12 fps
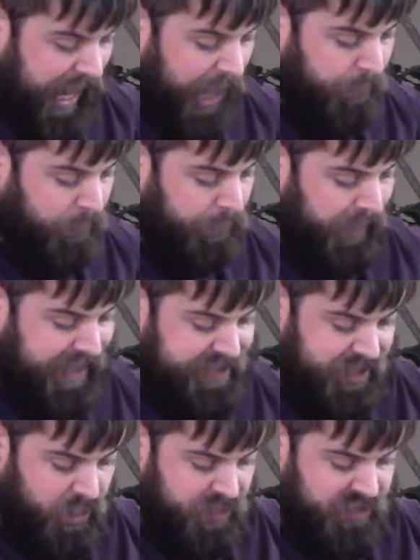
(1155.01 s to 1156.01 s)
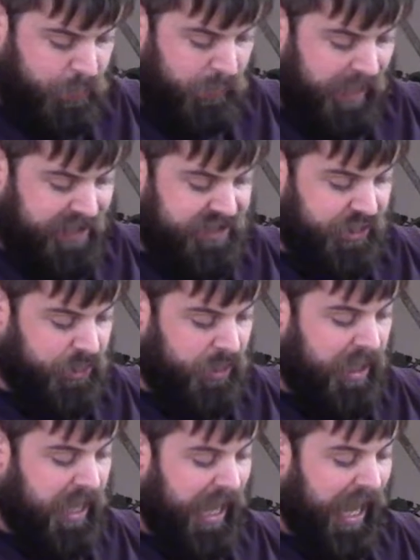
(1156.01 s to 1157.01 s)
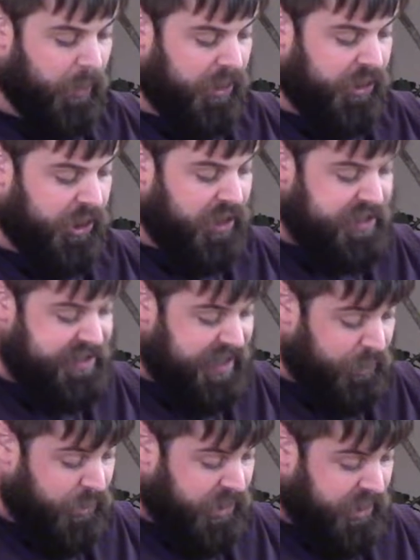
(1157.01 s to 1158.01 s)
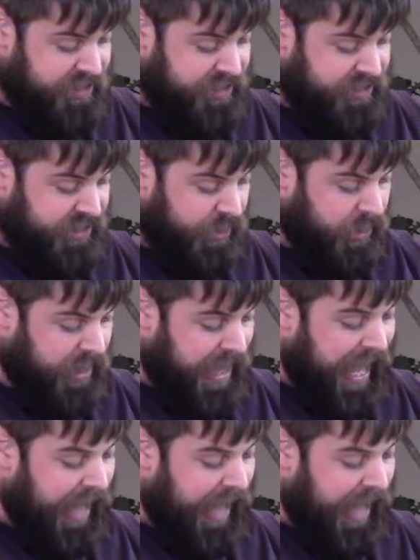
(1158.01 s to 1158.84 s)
I will bless those who bless you. I will curse him who curses you.